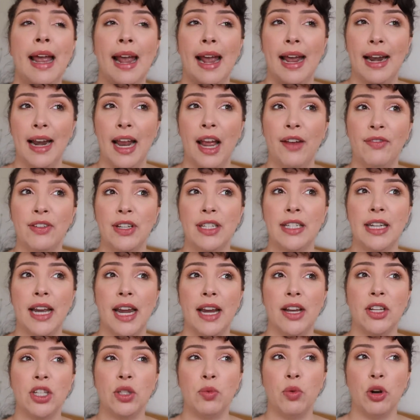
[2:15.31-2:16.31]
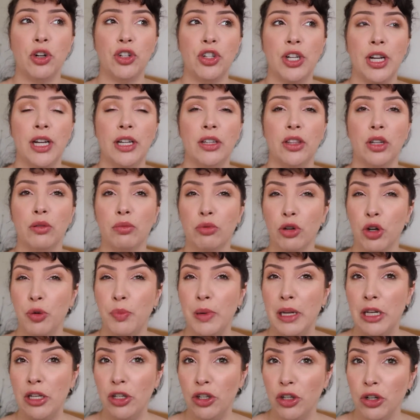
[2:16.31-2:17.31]
And I have to say, swatching the
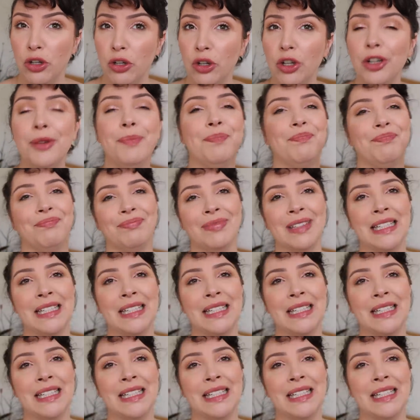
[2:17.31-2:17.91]
Ruby New,